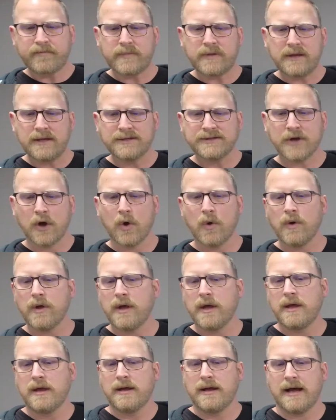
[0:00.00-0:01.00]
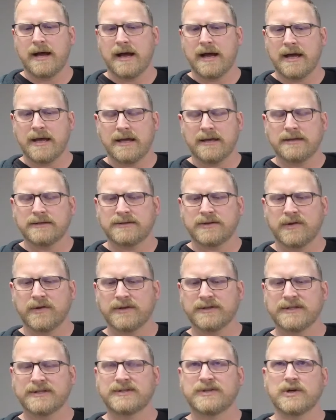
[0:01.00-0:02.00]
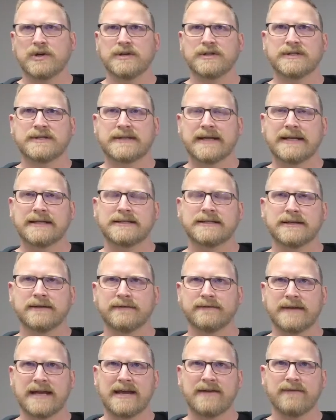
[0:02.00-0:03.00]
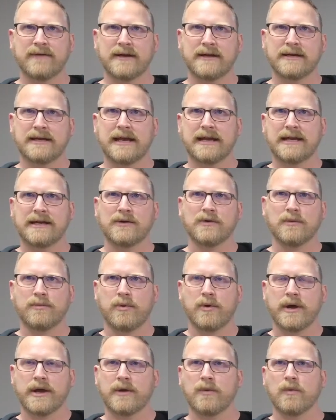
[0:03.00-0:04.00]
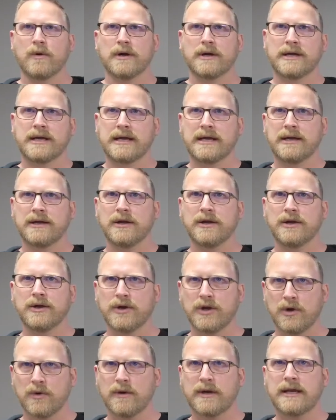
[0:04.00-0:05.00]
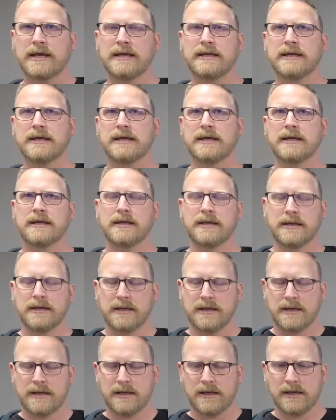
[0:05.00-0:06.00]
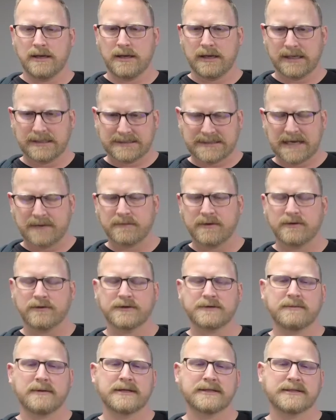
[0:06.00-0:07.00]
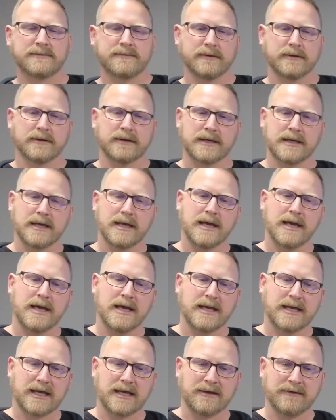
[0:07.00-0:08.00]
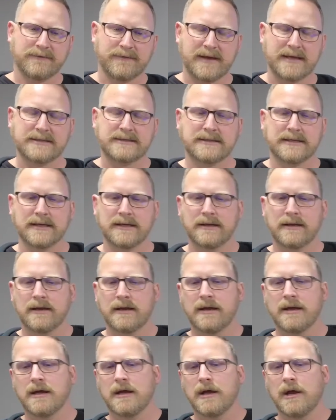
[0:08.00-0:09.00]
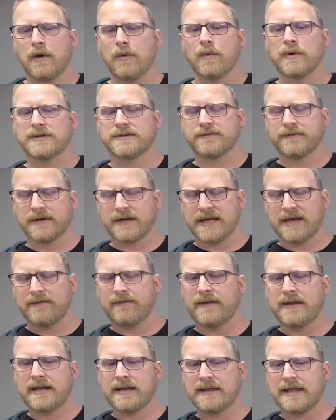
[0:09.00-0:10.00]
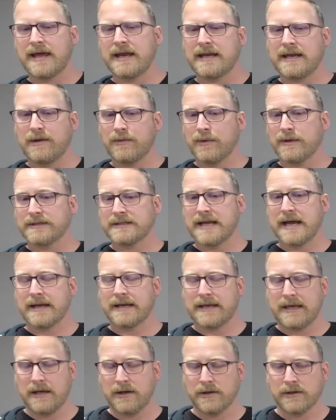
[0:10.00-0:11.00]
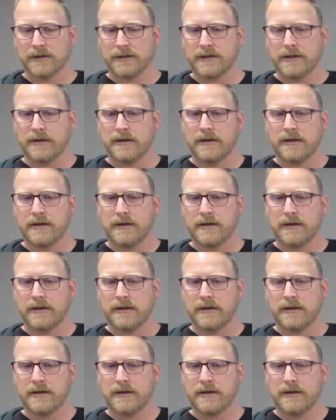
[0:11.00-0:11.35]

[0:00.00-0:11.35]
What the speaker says: So there's a certain sense of David getting to a point where he knew what he did, accepted responsibility, confessed it, was forgiven in that he was not killed.